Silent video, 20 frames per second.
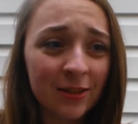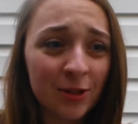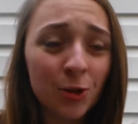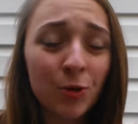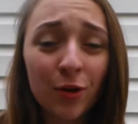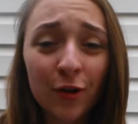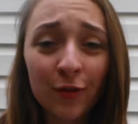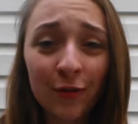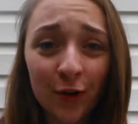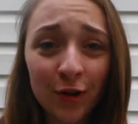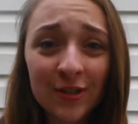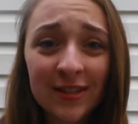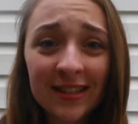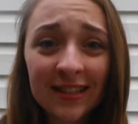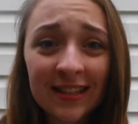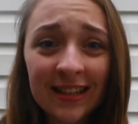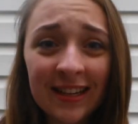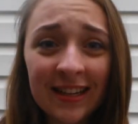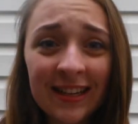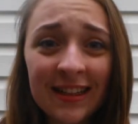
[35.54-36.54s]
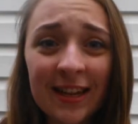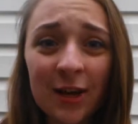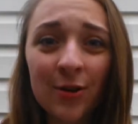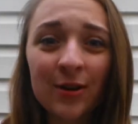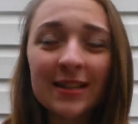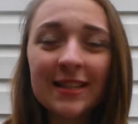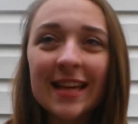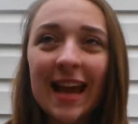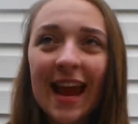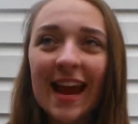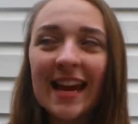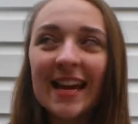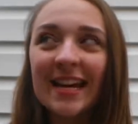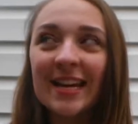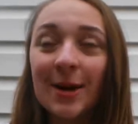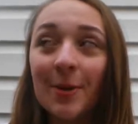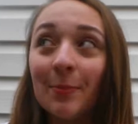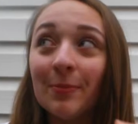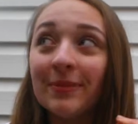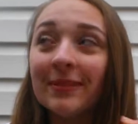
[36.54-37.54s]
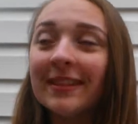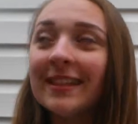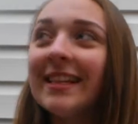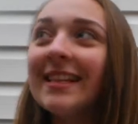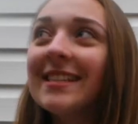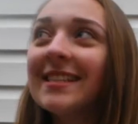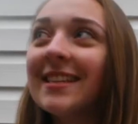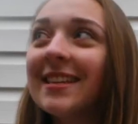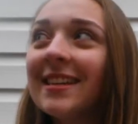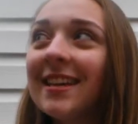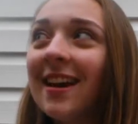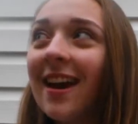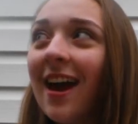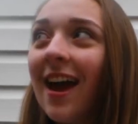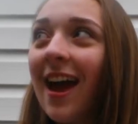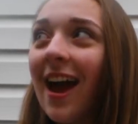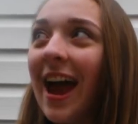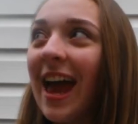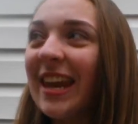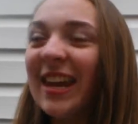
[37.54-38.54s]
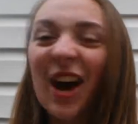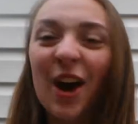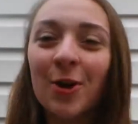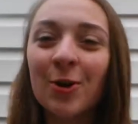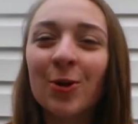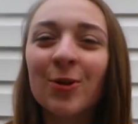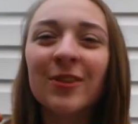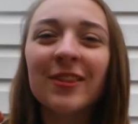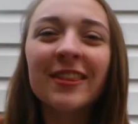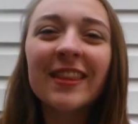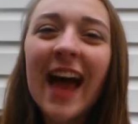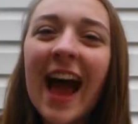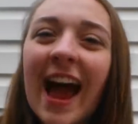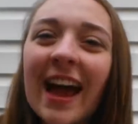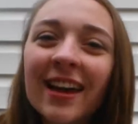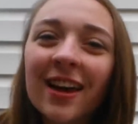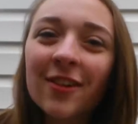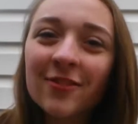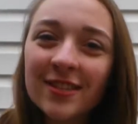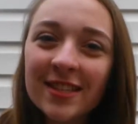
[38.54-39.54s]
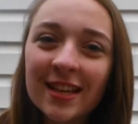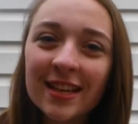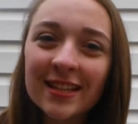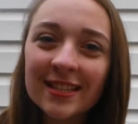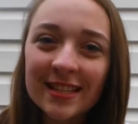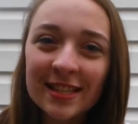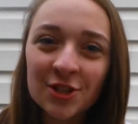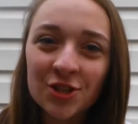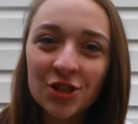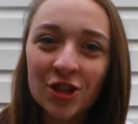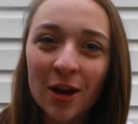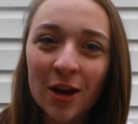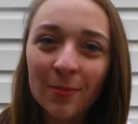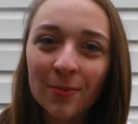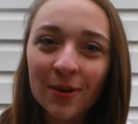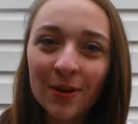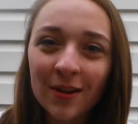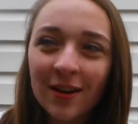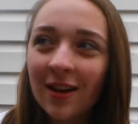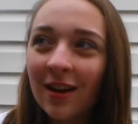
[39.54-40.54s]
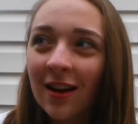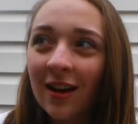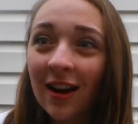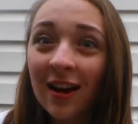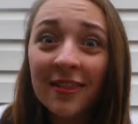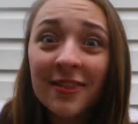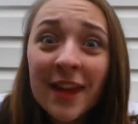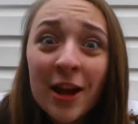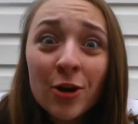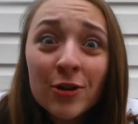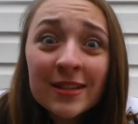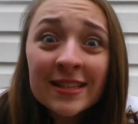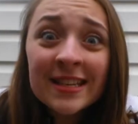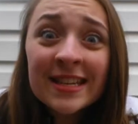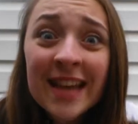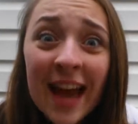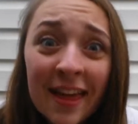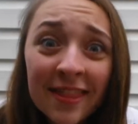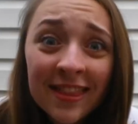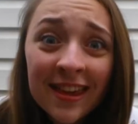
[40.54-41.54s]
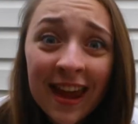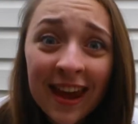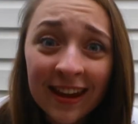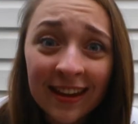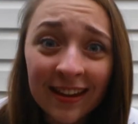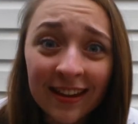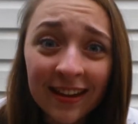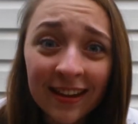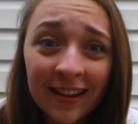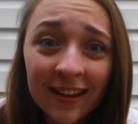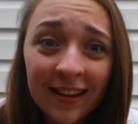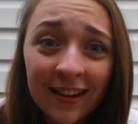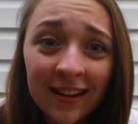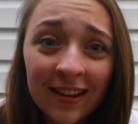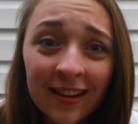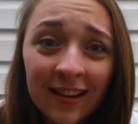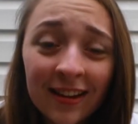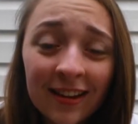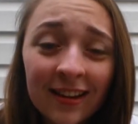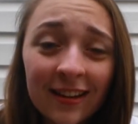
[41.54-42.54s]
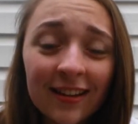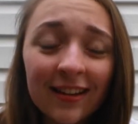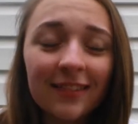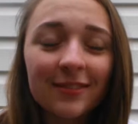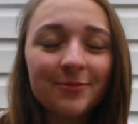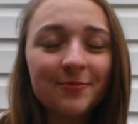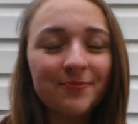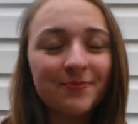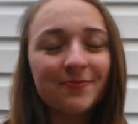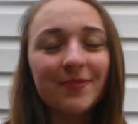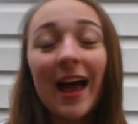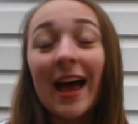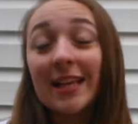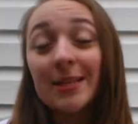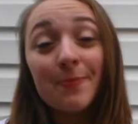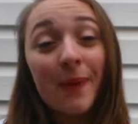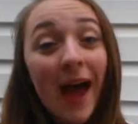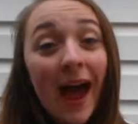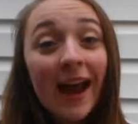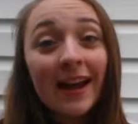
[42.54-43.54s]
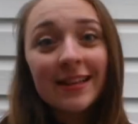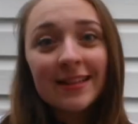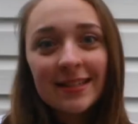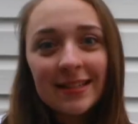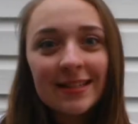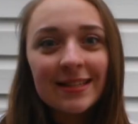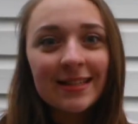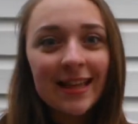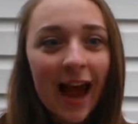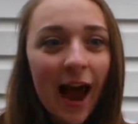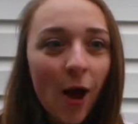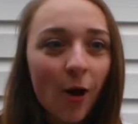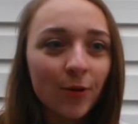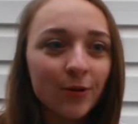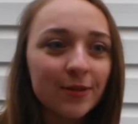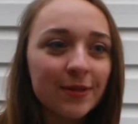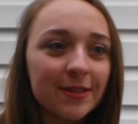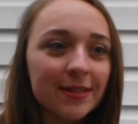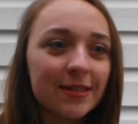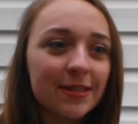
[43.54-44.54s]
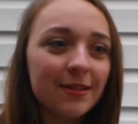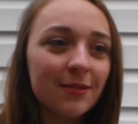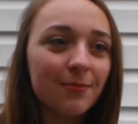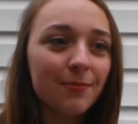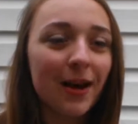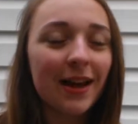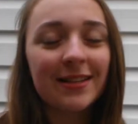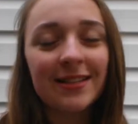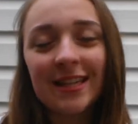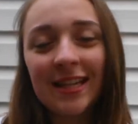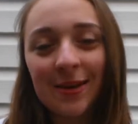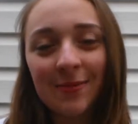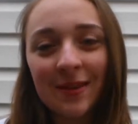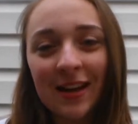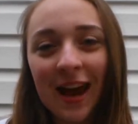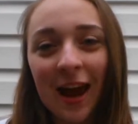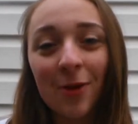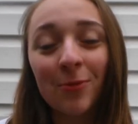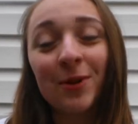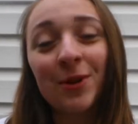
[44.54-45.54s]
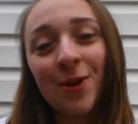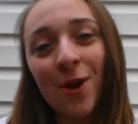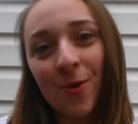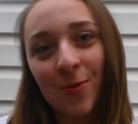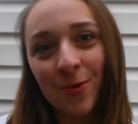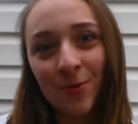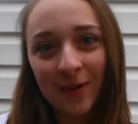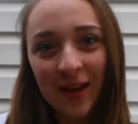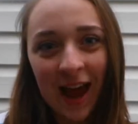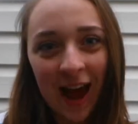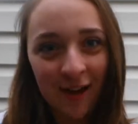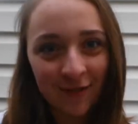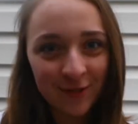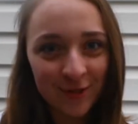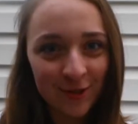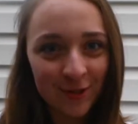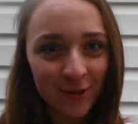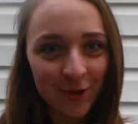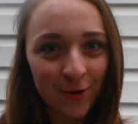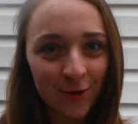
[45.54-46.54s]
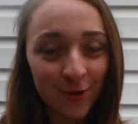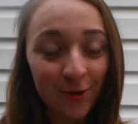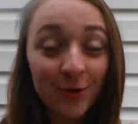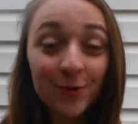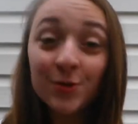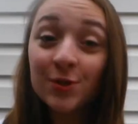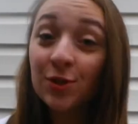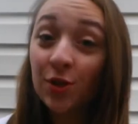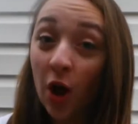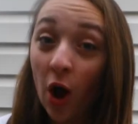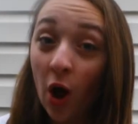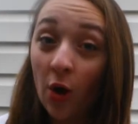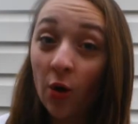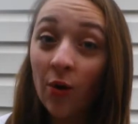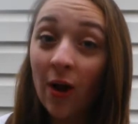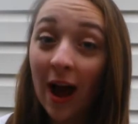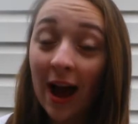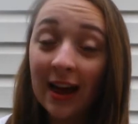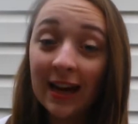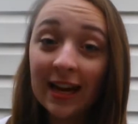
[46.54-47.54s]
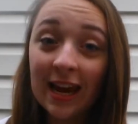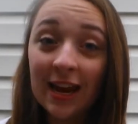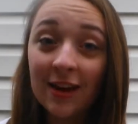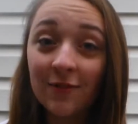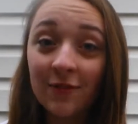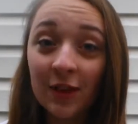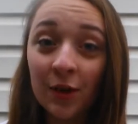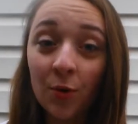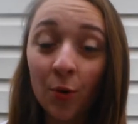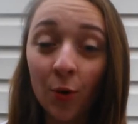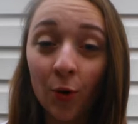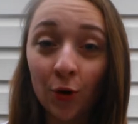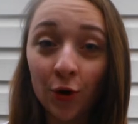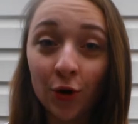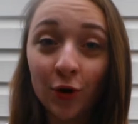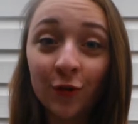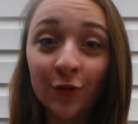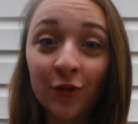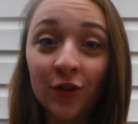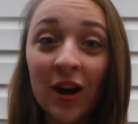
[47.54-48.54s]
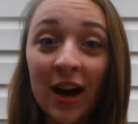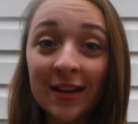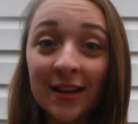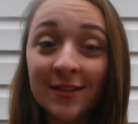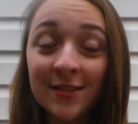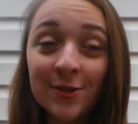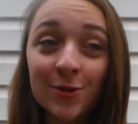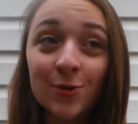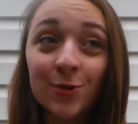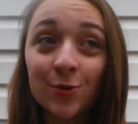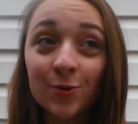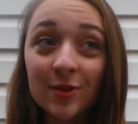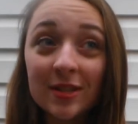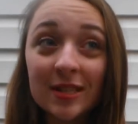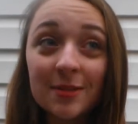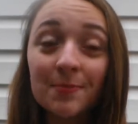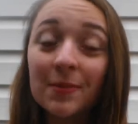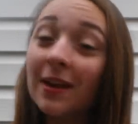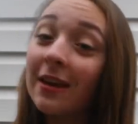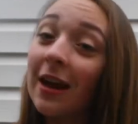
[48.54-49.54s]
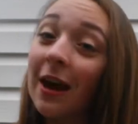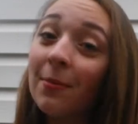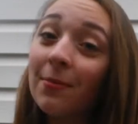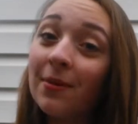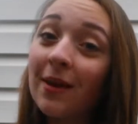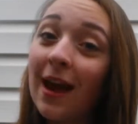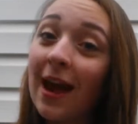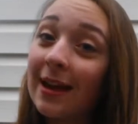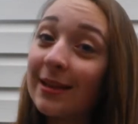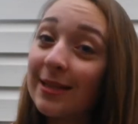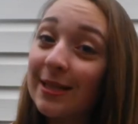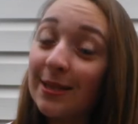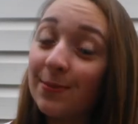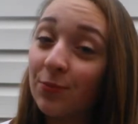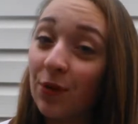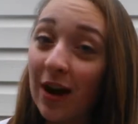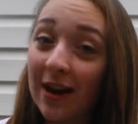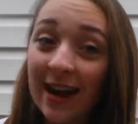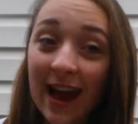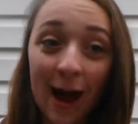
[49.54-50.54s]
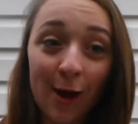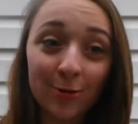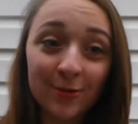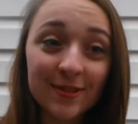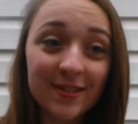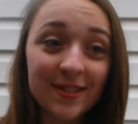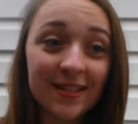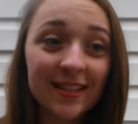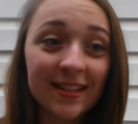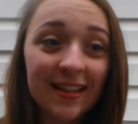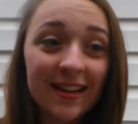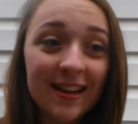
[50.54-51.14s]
Universally, there is a complete and utter lack of citizenship. There is nothing! As bad as it sounds, my team and I, we know what we have to do. So I gave the order for us to split up and spread out.